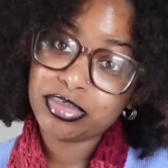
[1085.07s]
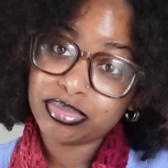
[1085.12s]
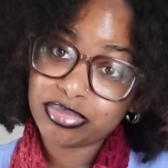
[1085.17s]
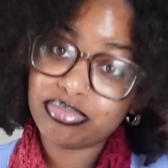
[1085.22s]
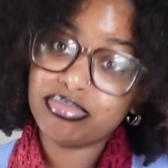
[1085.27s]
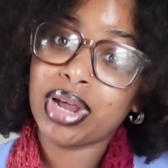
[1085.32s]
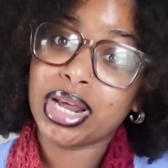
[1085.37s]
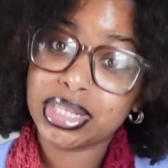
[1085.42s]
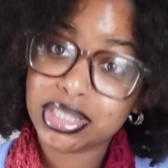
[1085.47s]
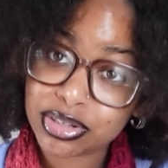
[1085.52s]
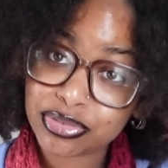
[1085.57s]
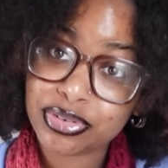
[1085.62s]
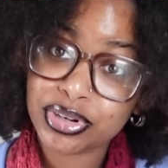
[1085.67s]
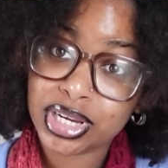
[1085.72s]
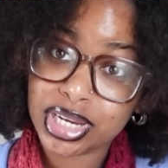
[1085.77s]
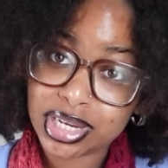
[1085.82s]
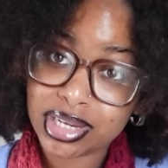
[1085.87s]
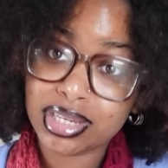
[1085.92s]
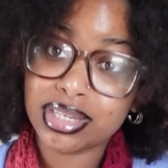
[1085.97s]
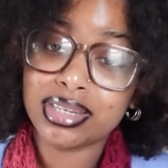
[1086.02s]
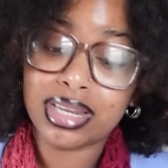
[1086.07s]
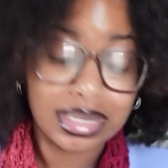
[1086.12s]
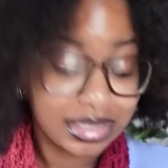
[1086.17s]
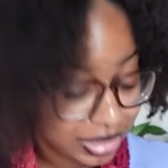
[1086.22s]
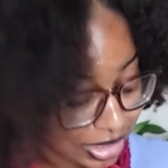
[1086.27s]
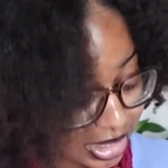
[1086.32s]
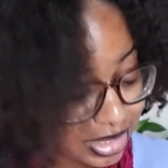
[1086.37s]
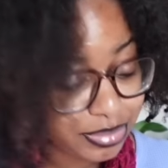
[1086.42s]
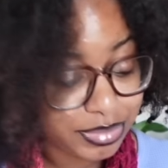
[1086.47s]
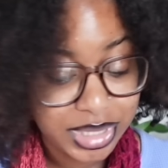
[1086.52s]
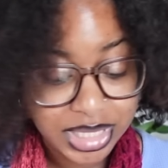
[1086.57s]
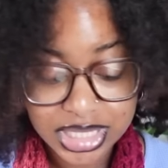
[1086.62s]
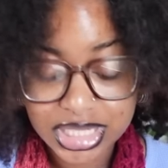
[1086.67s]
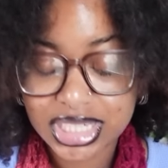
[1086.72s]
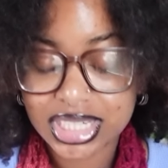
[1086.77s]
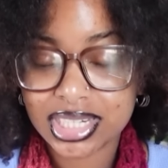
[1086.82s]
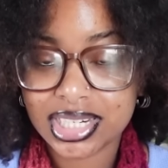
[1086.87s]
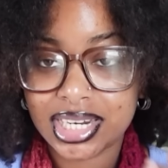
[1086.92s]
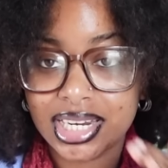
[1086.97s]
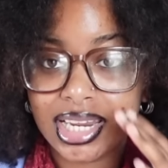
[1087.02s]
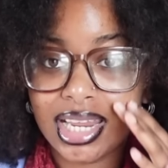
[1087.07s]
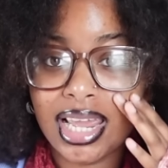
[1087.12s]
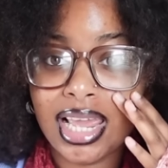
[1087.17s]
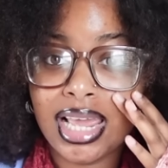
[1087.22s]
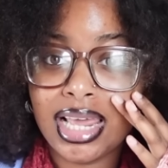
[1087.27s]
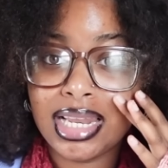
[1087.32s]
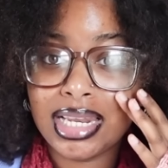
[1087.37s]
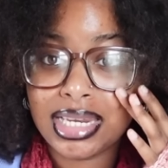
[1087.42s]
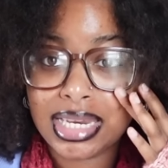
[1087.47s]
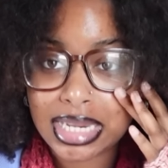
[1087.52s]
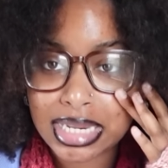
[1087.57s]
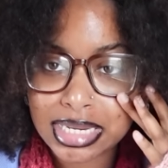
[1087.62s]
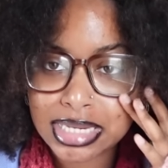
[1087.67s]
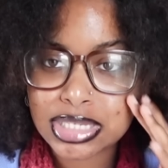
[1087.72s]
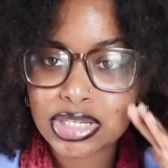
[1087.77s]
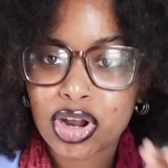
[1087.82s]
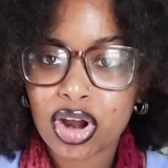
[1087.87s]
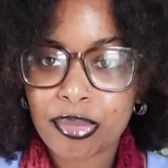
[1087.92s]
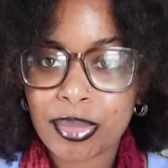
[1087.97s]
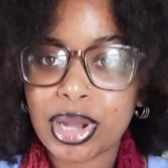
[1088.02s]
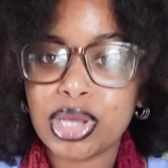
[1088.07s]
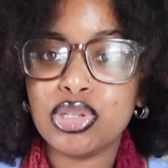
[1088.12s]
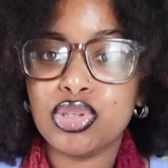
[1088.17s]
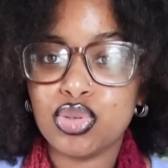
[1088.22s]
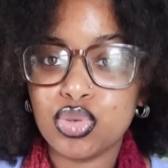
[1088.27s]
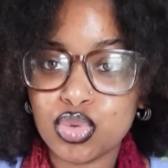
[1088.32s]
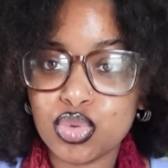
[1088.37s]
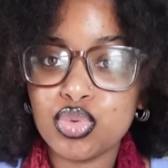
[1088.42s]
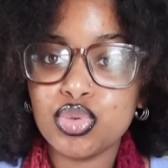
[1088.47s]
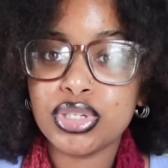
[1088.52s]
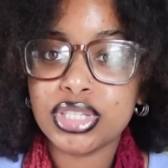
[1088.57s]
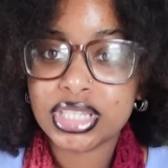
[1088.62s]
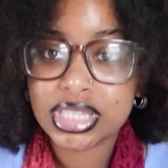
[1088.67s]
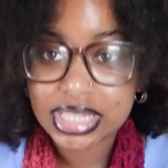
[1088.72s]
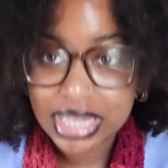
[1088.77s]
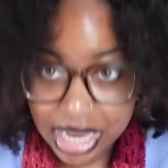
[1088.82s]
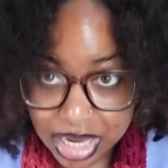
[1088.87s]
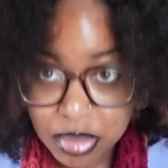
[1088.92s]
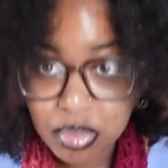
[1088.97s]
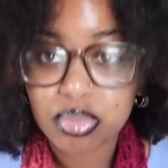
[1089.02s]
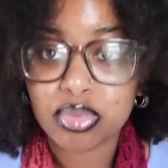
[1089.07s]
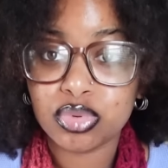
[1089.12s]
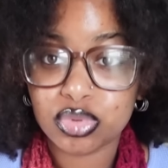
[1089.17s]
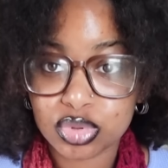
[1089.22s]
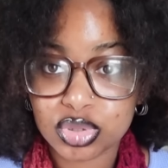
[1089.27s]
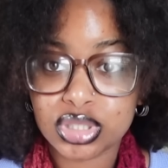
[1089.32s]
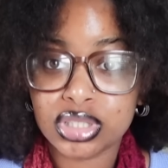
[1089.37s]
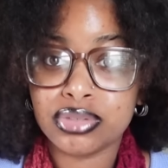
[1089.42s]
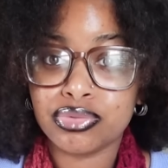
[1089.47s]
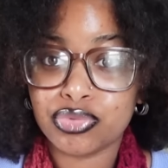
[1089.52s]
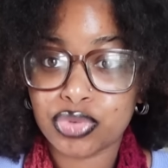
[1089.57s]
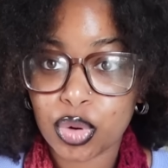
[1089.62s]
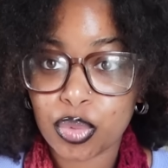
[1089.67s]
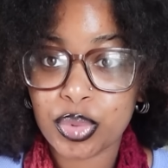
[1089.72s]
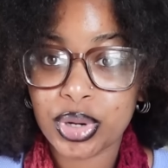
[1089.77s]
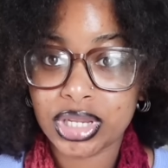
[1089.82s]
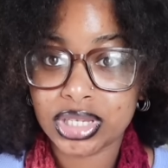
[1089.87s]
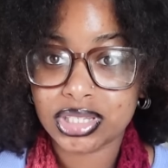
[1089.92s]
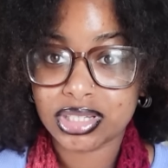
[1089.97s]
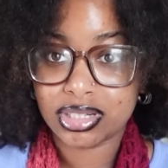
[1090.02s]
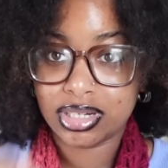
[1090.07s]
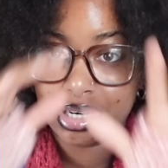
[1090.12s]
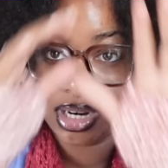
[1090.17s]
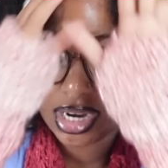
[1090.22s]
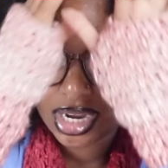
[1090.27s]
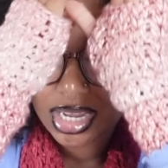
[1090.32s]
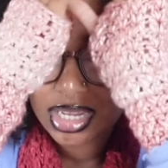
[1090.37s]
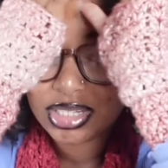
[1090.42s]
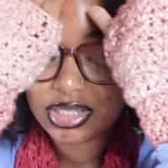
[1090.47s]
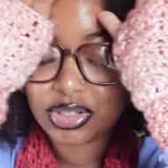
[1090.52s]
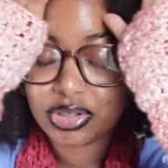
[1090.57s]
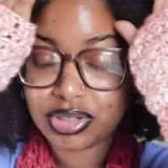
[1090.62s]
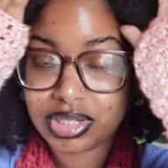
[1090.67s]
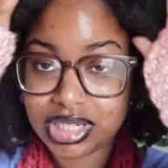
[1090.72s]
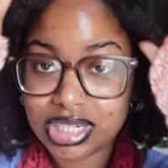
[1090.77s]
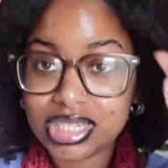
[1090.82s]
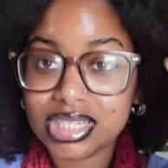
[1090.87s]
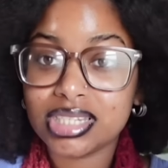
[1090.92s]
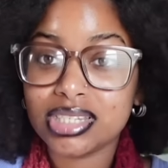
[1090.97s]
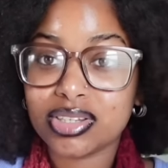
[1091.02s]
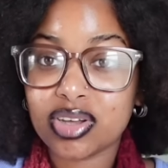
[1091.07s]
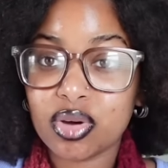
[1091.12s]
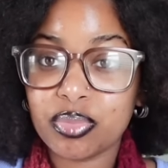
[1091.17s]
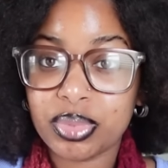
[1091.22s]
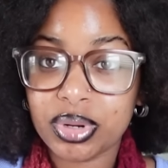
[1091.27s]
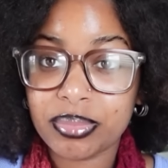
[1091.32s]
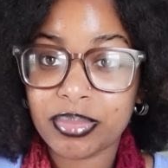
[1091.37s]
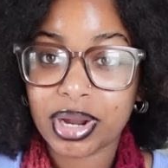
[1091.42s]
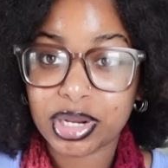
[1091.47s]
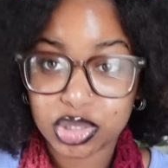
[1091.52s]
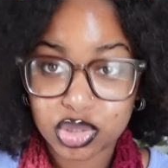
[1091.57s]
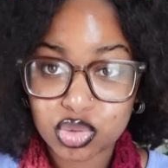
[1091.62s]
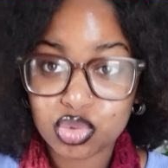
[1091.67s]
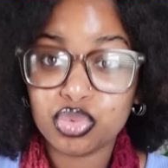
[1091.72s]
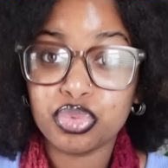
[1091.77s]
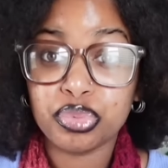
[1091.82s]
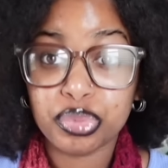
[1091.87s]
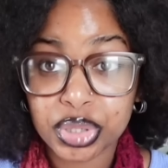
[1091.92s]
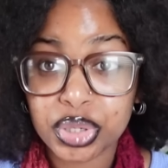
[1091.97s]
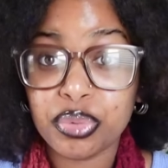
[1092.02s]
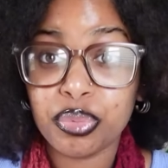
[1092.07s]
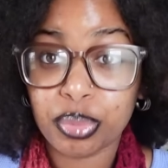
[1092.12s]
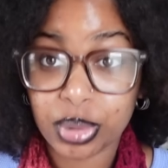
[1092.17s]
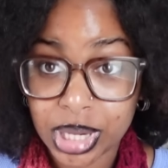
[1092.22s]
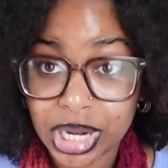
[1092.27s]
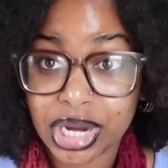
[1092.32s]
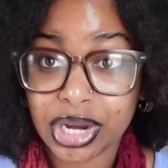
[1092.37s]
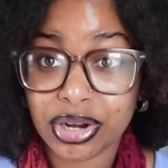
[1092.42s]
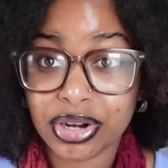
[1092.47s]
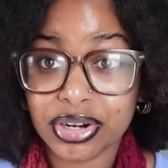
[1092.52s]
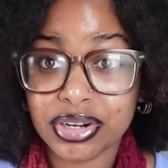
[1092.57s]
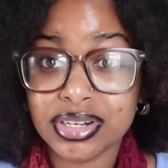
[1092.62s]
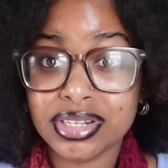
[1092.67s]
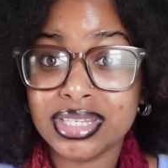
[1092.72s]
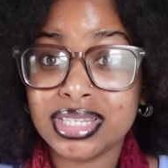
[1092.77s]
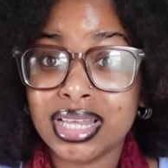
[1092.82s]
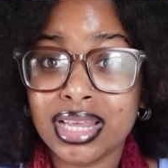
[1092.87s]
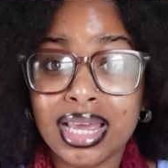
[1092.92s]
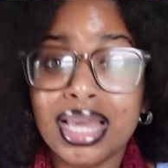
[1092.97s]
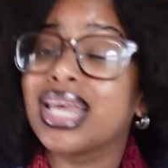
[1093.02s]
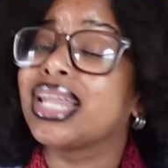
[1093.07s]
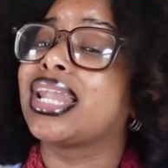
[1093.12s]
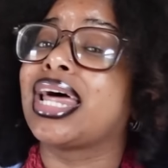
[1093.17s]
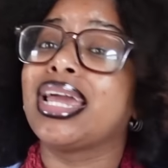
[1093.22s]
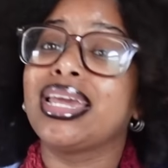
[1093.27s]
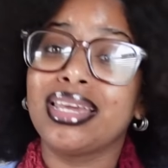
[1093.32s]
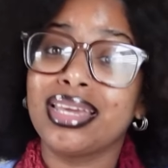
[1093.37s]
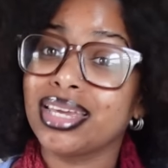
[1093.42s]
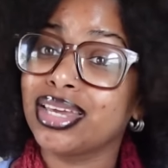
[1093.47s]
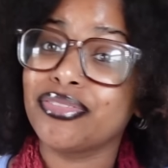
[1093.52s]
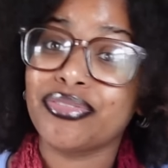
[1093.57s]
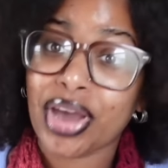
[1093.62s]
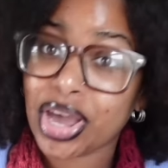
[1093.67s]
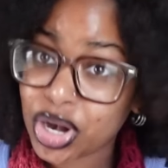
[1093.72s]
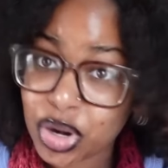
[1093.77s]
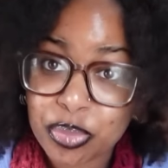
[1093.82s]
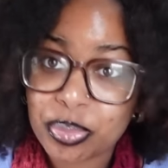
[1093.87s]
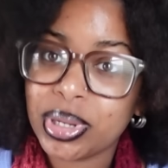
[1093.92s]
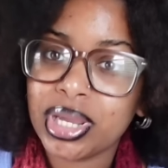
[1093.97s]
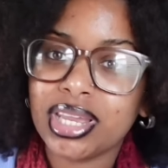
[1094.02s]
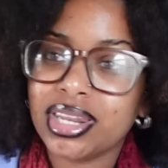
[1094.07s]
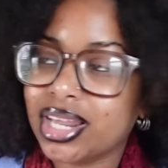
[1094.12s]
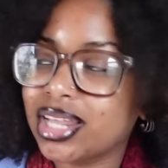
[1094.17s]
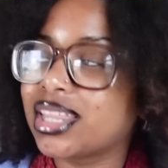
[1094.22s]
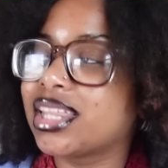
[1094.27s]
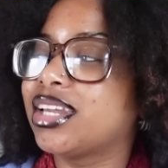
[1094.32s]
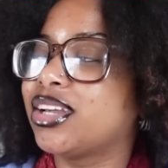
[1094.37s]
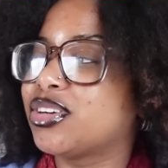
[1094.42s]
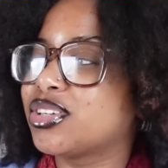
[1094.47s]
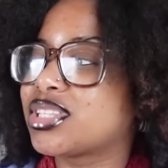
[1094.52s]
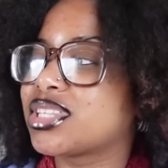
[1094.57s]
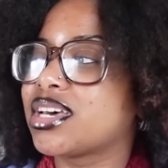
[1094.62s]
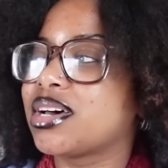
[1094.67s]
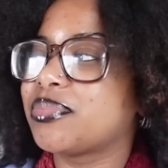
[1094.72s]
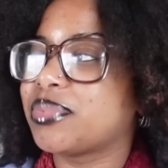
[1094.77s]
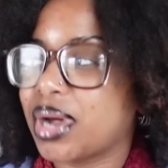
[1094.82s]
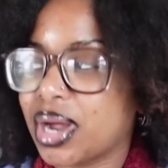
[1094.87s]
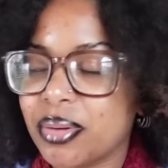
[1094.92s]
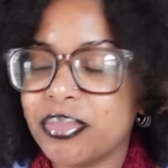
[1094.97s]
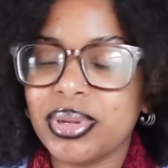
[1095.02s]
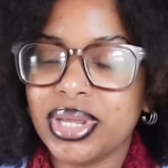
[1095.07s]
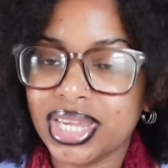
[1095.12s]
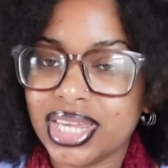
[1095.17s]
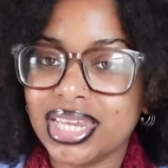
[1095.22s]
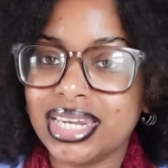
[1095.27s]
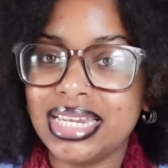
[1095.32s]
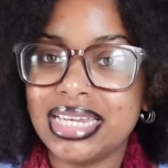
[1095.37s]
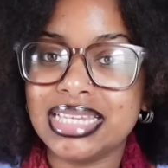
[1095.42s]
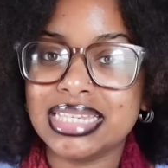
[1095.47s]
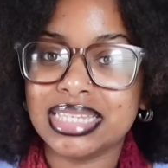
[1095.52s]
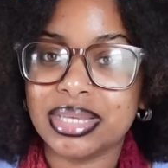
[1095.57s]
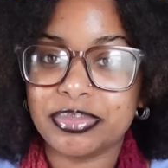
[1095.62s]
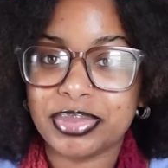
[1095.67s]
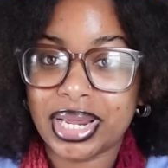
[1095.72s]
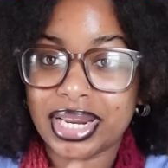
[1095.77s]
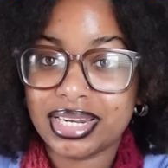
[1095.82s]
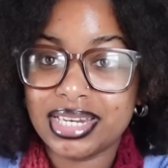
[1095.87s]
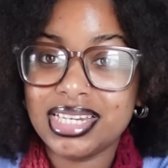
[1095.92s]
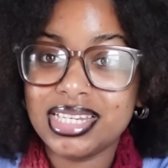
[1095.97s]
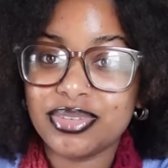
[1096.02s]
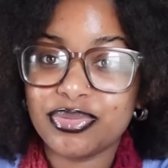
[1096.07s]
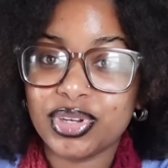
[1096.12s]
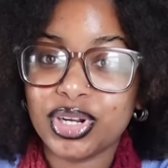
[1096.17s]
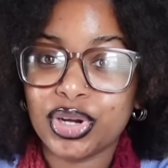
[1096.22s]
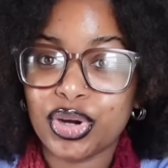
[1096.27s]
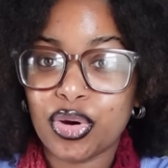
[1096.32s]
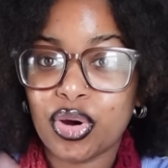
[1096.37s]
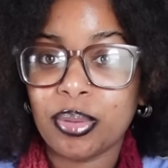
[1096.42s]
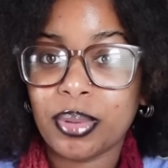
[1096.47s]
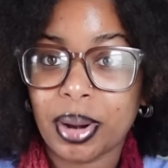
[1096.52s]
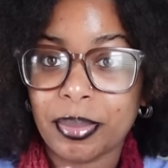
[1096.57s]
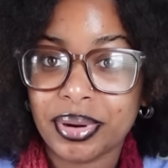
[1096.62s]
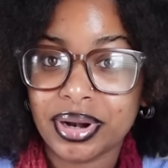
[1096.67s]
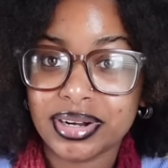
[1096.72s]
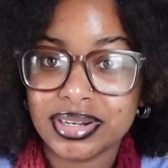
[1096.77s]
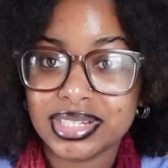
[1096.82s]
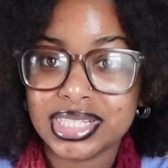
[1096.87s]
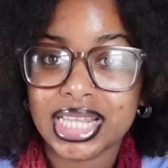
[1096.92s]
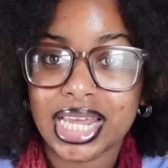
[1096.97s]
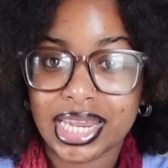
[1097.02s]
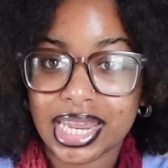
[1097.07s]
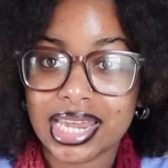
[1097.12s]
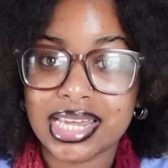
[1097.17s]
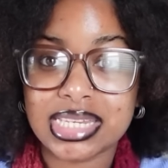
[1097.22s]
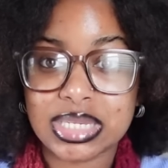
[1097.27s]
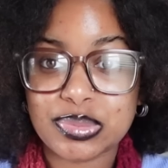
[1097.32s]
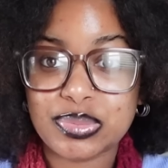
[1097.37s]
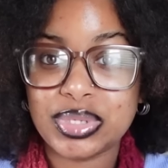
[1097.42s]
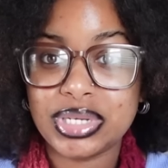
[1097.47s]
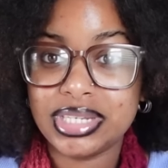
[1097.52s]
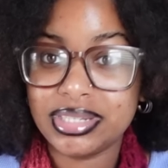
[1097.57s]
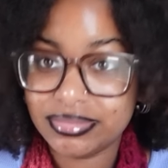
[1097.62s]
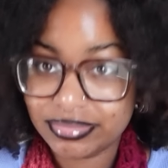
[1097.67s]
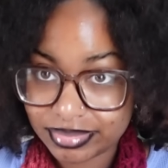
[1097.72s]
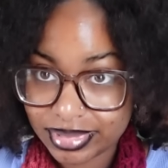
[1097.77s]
Not to forget, now let's mention it, these are my 2 staples for winter. So these is gonna be my 2 re-wears. Like, if I don't pick nothing else up, I'm picking these up. Like, these finna go in my purse like as we